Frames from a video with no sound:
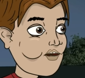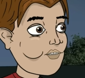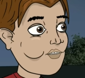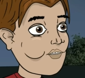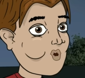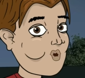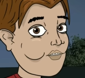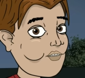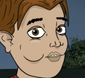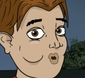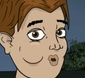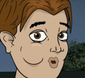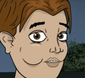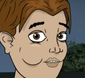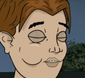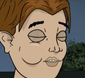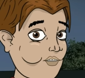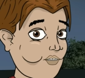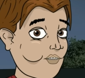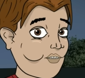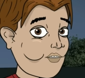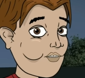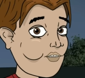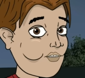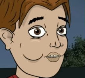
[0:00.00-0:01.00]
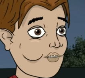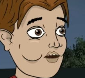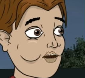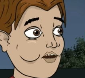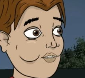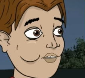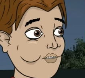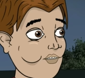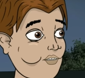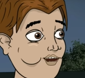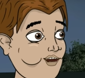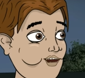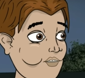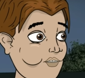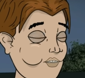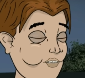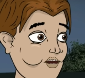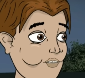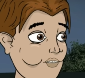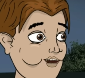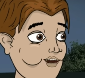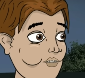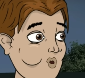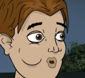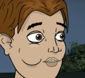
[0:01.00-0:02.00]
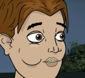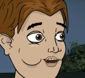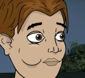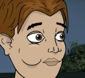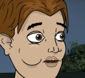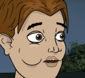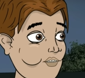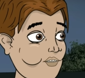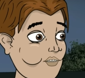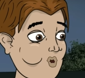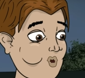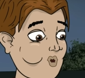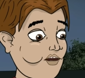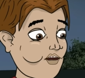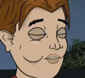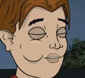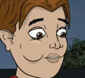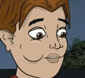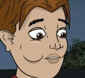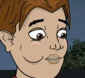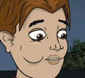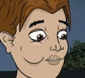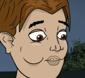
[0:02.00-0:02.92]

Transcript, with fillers: I don't know. The label didn't say anything.